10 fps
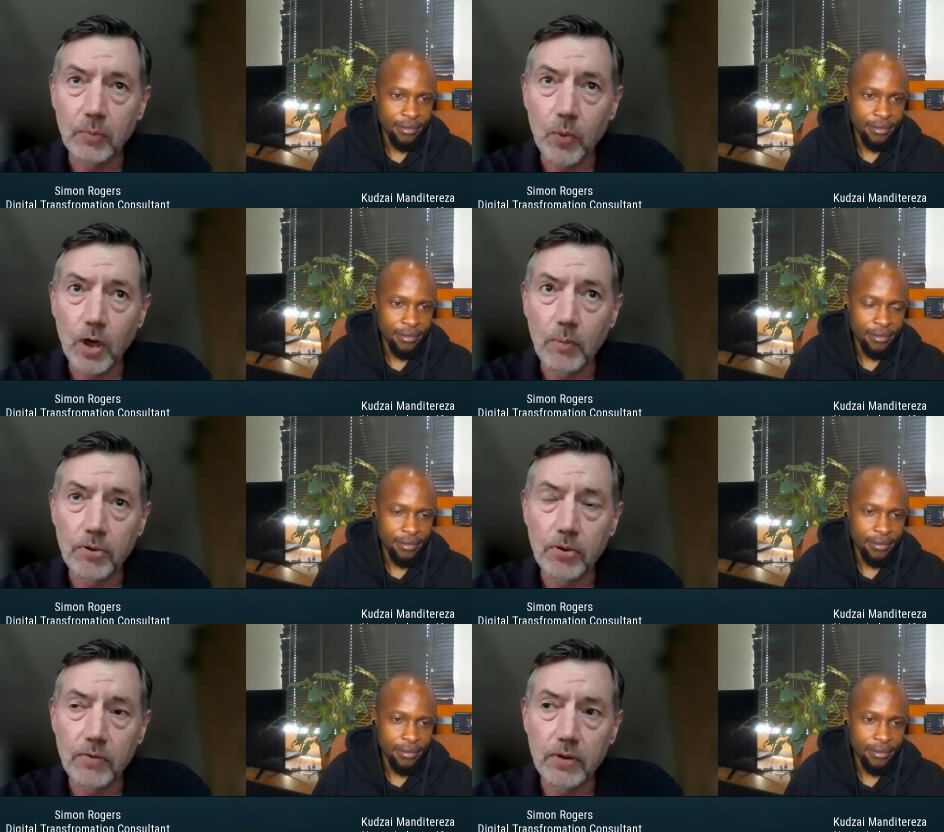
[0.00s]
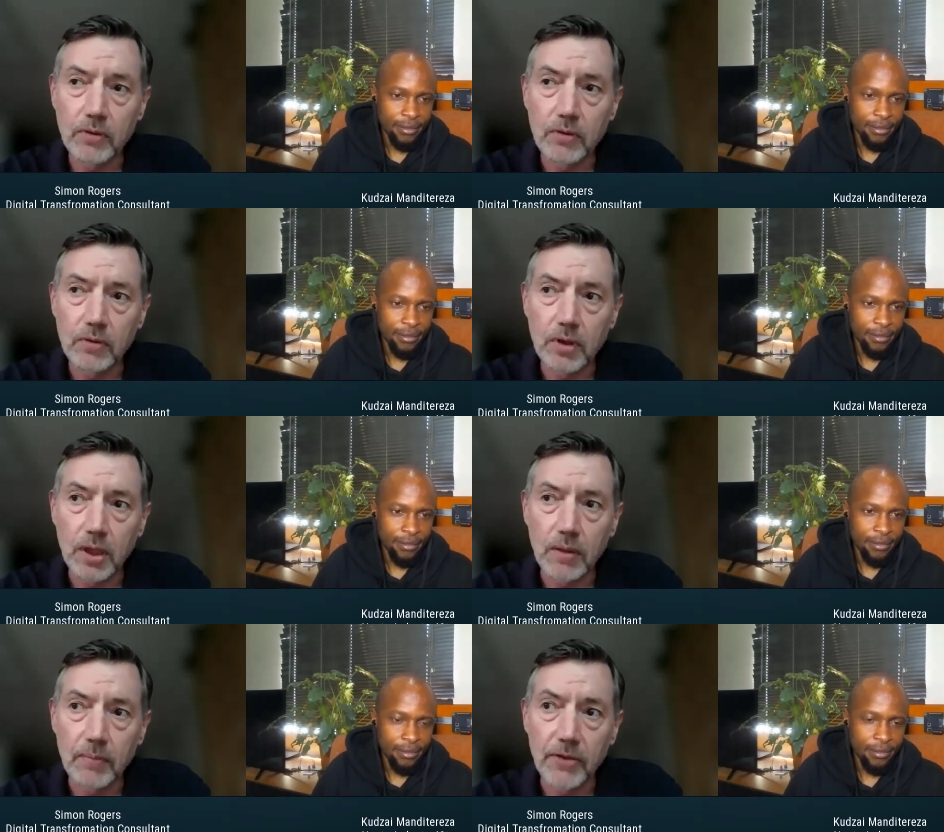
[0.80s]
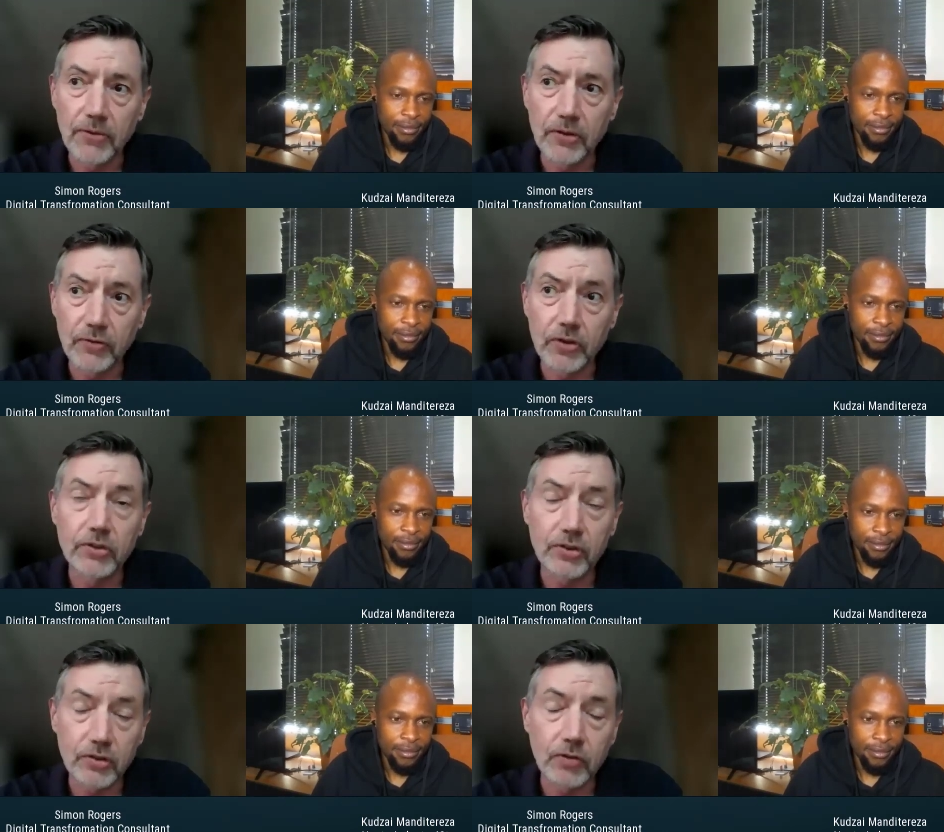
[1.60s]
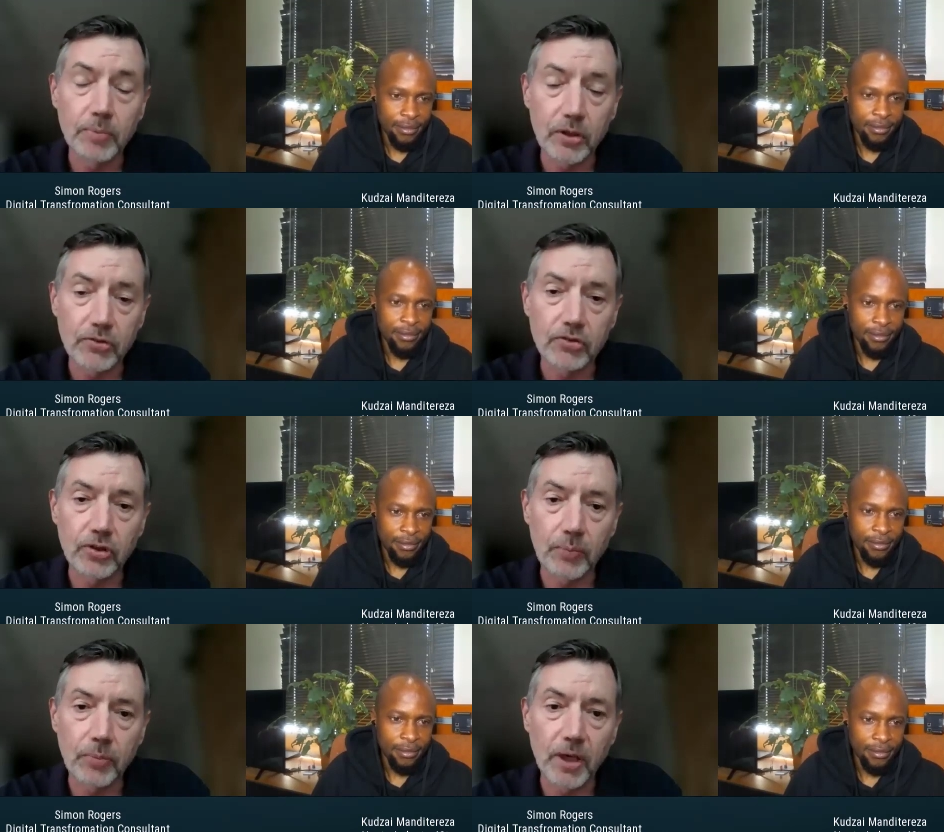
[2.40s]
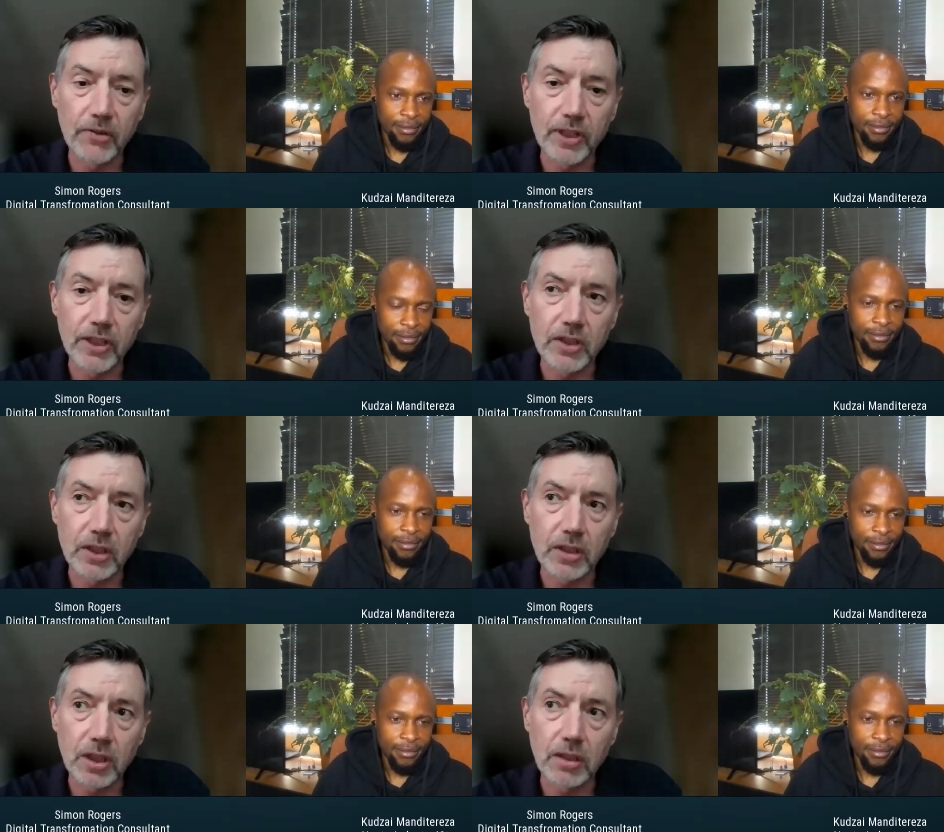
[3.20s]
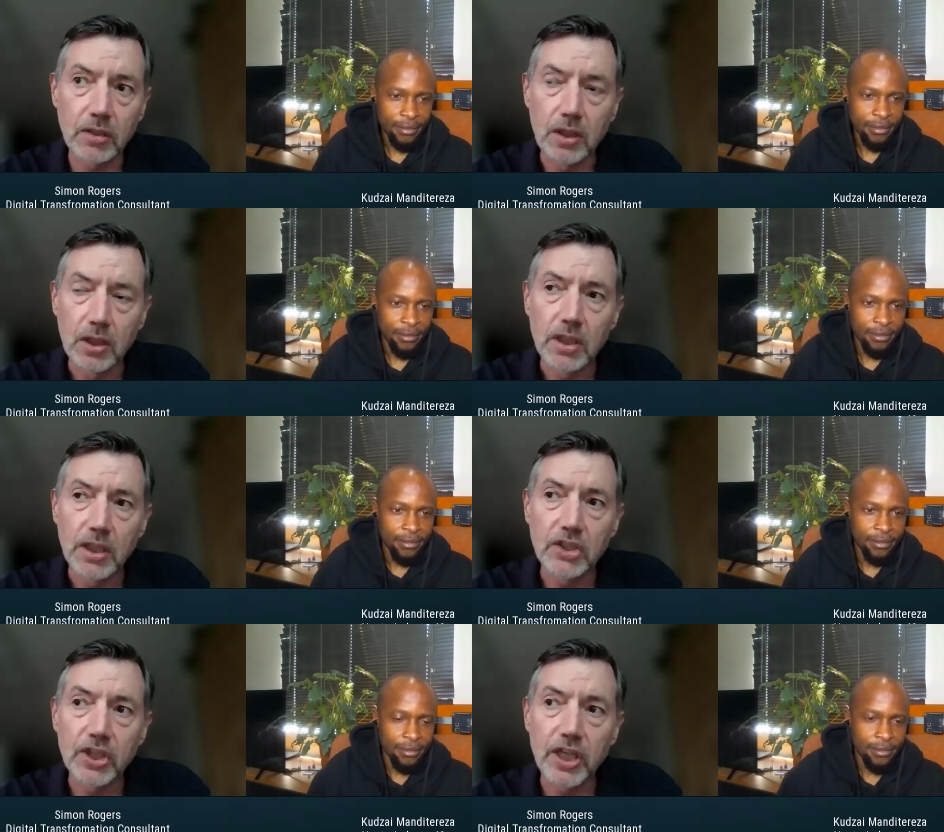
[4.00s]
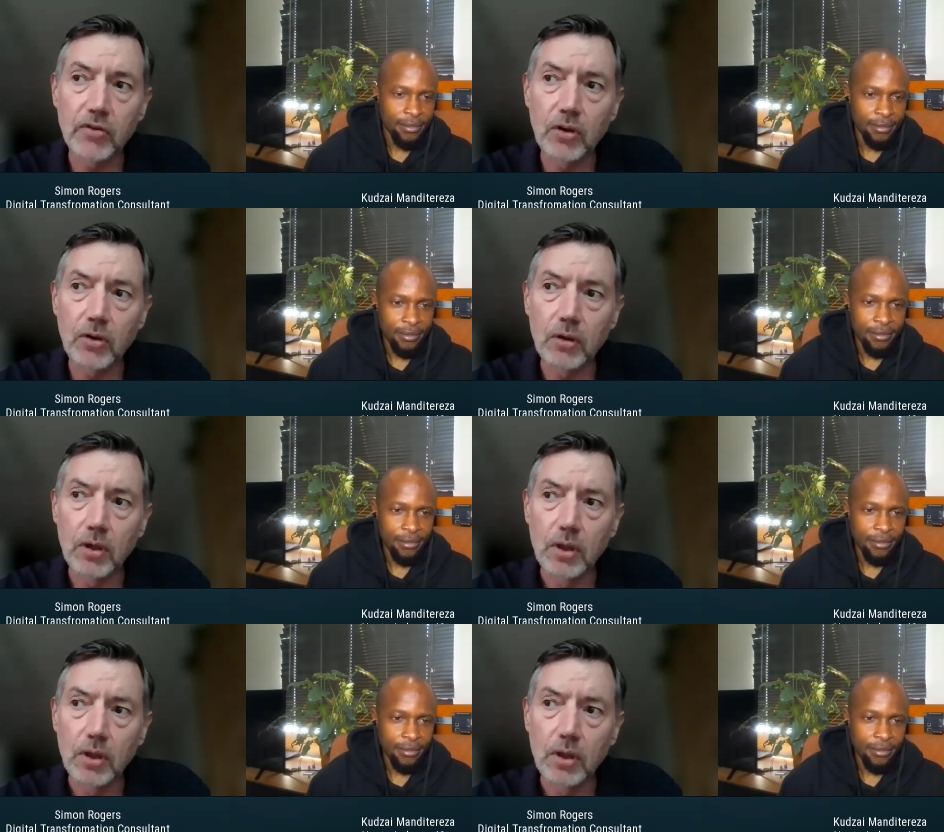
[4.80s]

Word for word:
Speaker 1: some well-proven uh, methods, for instance, for process optimization. And in general,